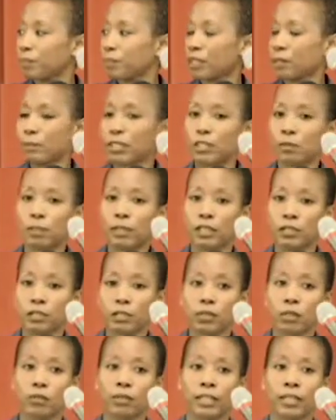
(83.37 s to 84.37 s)
It may depend on
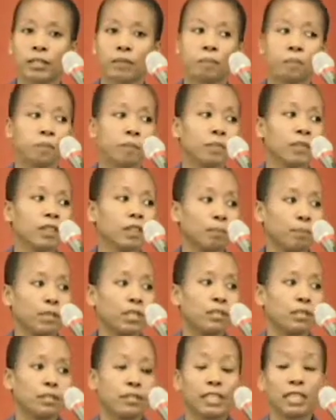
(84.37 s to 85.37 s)
the grant,
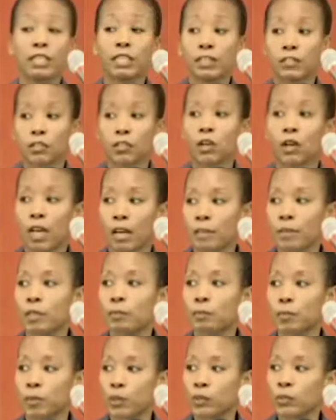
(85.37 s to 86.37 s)
but they need to know how many
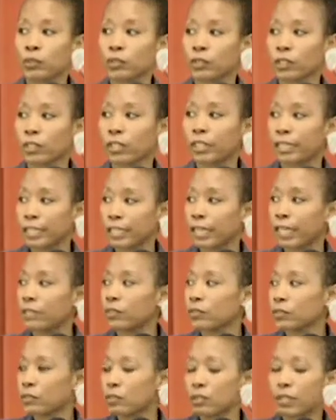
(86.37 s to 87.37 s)
proposals they're going to get
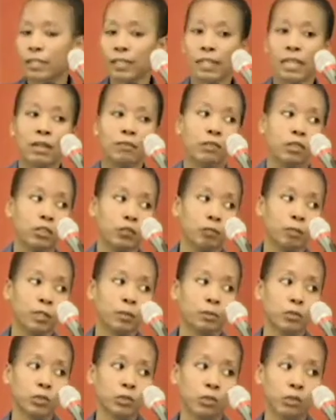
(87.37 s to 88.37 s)
so they can have enough
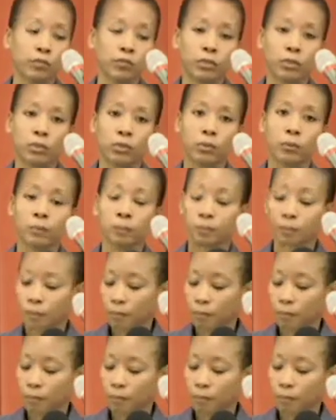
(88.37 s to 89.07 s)
people to review.